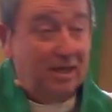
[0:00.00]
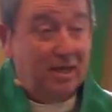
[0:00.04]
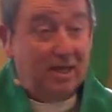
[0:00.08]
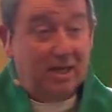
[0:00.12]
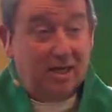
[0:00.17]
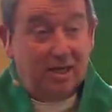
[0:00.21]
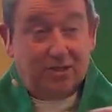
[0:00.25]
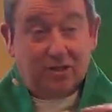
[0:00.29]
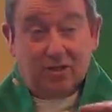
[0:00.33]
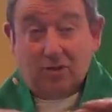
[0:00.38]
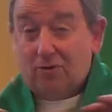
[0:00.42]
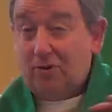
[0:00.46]

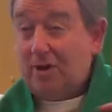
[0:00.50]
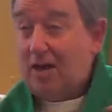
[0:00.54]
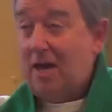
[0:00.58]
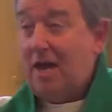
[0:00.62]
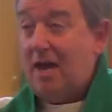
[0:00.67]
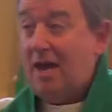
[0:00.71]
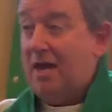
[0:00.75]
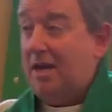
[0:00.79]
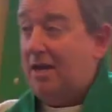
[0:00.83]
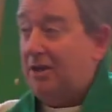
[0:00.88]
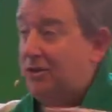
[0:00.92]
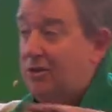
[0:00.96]
it's
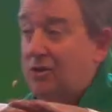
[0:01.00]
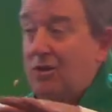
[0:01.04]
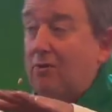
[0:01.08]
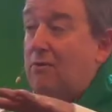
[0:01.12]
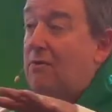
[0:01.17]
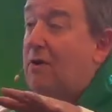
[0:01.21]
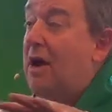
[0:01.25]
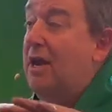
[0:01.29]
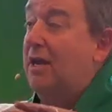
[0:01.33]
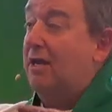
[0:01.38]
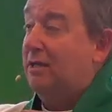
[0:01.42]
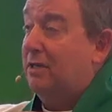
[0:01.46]
okay, it's all
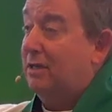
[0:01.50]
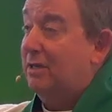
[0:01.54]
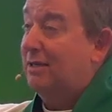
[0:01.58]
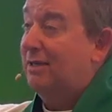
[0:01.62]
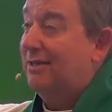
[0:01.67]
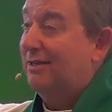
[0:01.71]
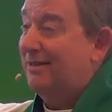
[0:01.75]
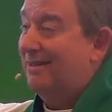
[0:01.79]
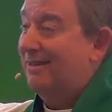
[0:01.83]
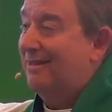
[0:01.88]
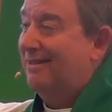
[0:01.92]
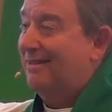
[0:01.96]
right.
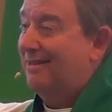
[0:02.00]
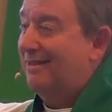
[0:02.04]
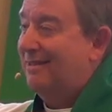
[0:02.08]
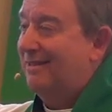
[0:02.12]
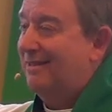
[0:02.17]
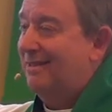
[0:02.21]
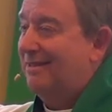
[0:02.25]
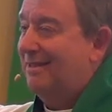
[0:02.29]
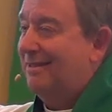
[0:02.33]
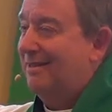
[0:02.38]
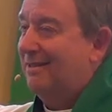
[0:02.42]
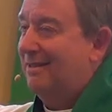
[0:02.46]

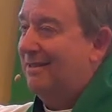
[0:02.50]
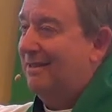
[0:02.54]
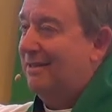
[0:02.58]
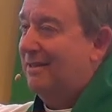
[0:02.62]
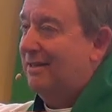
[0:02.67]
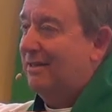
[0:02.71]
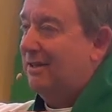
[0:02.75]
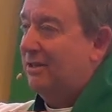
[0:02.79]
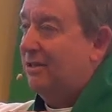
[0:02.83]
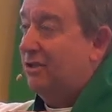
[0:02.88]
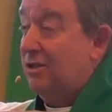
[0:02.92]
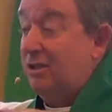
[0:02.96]

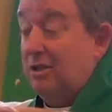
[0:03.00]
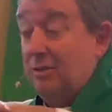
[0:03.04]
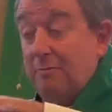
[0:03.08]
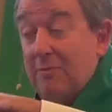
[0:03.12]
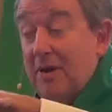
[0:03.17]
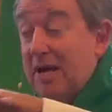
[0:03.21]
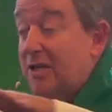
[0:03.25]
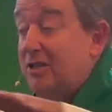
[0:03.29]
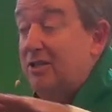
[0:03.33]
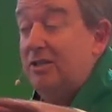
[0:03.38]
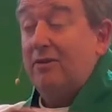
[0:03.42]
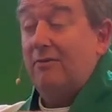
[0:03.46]
To the
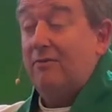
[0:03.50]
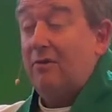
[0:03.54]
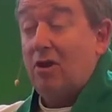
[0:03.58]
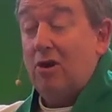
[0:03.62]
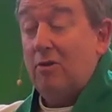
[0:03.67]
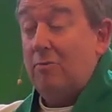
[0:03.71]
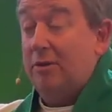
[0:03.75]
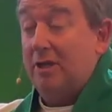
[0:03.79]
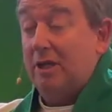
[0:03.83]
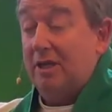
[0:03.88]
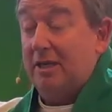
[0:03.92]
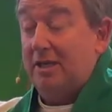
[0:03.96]
best of
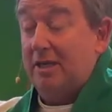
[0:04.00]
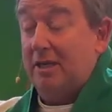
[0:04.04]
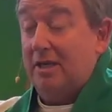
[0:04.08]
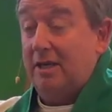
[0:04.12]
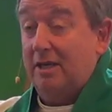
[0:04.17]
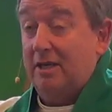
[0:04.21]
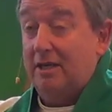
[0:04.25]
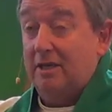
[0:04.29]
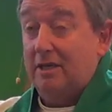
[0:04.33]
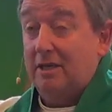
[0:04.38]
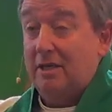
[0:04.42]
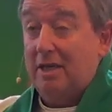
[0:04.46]
our ability,
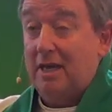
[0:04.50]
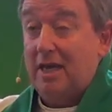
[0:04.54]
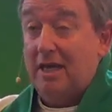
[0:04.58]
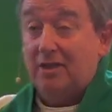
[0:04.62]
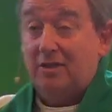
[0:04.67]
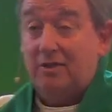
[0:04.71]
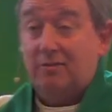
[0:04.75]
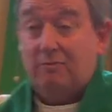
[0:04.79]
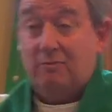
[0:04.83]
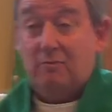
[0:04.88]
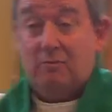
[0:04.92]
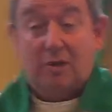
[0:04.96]

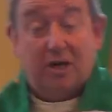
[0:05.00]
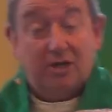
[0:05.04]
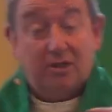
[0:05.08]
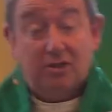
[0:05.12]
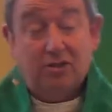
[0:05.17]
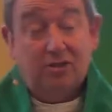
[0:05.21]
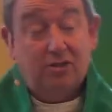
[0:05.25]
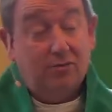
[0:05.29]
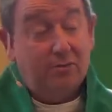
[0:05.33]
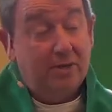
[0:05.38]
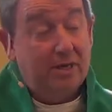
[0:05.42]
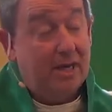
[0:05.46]
as much
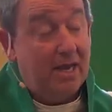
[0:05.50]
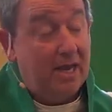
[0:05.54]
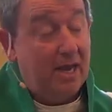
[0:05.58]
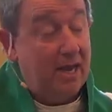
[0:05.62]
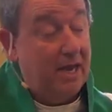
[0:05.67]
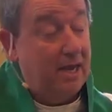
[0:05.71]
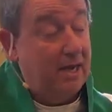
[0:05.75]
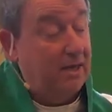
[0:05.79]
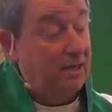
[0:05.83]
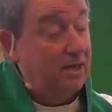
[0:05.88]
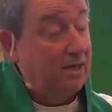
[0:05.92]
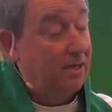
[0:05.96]
as we
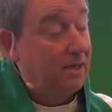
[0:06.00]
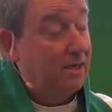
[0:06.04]
can,